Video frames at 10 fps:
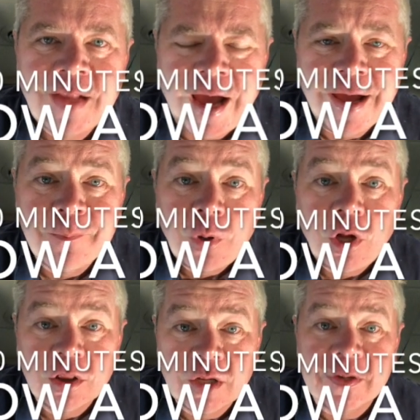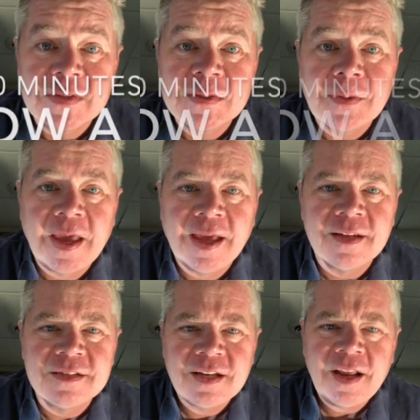Hi, I'm Paul Lewis,
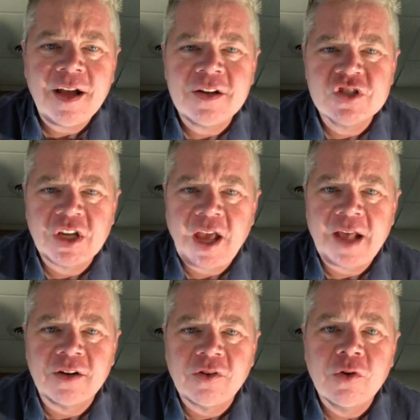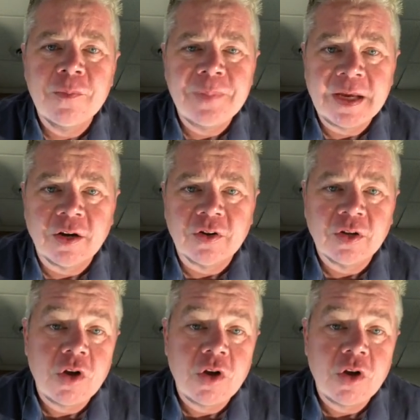and today I'm going to show you how to grow a beard.